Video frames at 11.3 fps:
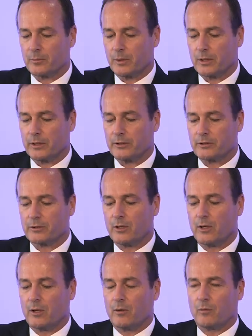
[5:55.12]
in the Middle East,
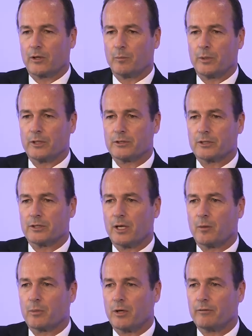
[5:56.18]
with the business
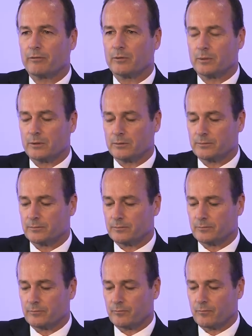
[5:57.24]
now profitable.
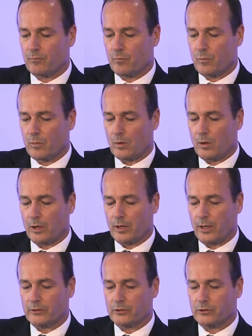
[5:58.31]
Our
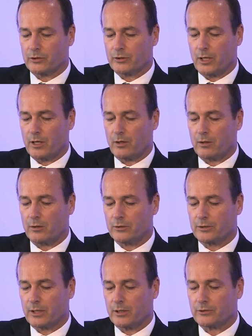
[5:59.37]
guests who stay in our
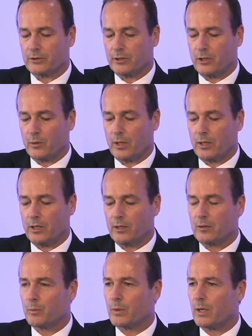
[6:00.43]
hotels in the UAE
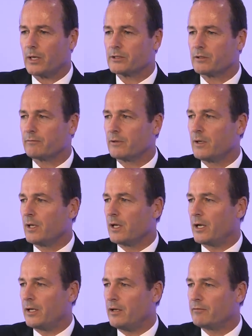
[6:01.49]
comprise of
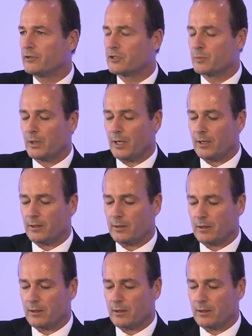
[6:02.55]
an even split